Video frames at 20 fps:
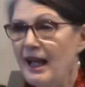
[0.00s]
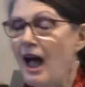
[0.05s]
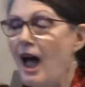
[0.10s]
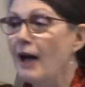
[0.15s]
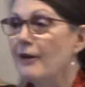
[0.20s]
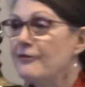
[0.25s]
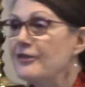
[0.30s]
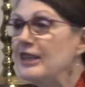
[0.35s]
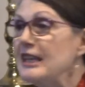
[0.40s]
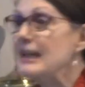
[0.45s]

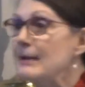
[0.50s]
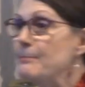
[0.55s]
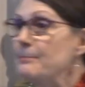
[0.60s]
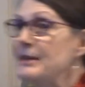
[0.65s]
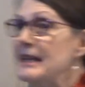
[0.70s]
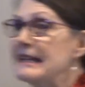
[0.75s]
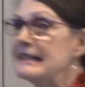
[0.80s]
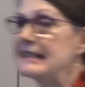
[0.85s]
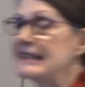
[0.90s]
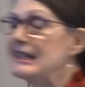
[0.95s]
of the
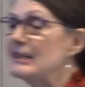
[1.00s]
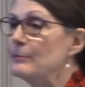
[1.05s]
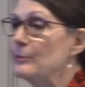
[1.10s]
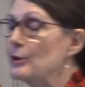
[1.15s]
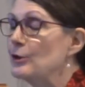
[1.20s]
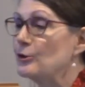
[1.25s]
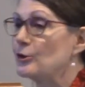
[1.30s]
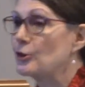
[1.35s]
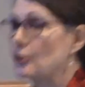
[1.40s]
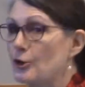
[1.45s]

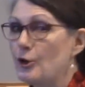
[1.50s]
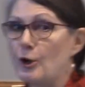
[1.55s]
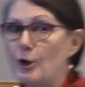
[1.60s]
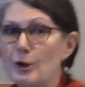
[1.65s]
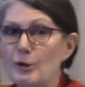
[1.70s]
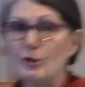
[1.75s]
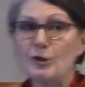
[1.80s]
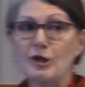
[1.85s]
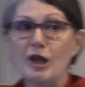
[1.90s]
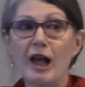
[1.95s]
Episcopal
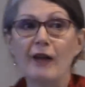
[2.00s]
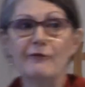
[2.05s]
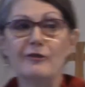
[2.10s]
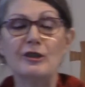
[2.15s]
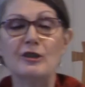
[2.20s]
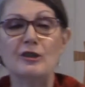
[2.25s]
Church of the